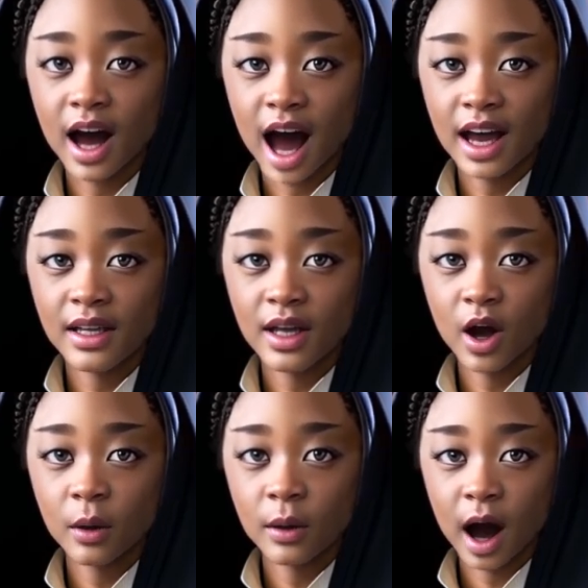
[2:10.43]

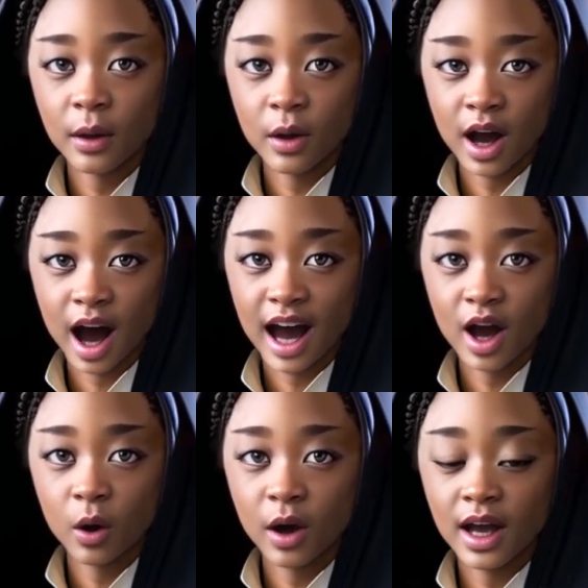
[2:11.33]
Antelope by Marea
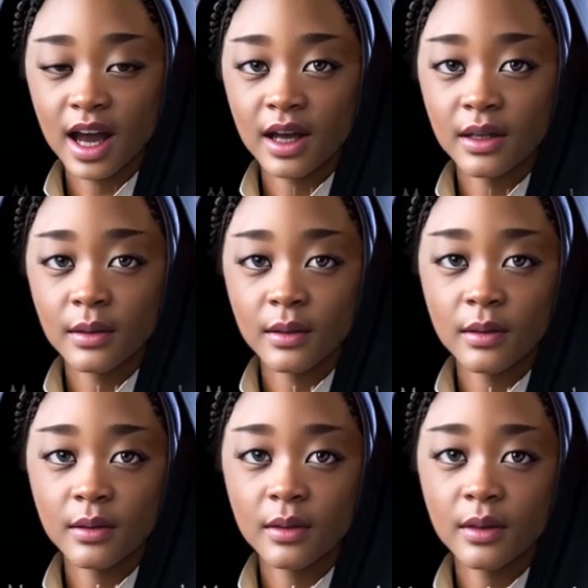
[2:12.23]
Hannah Whitley.
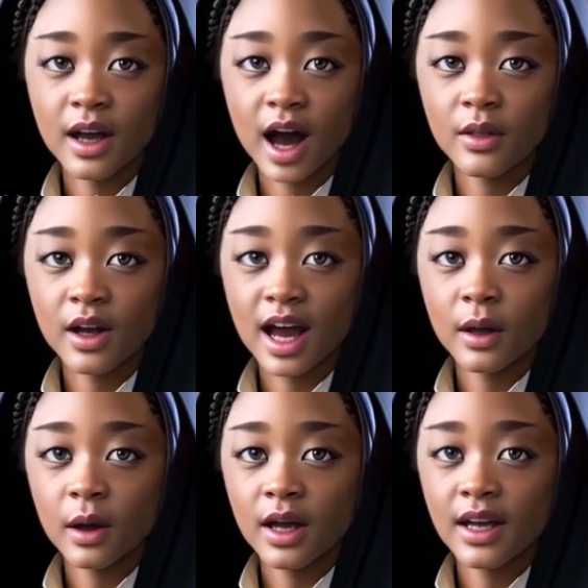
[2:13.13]

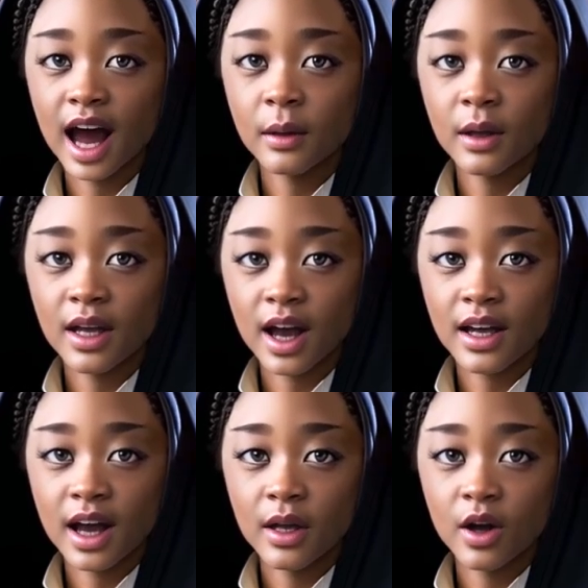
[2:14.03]
Available at Amazon
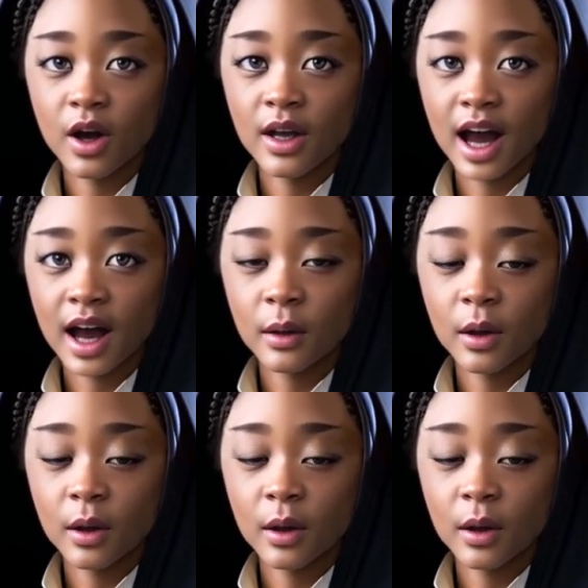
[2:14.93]
and other online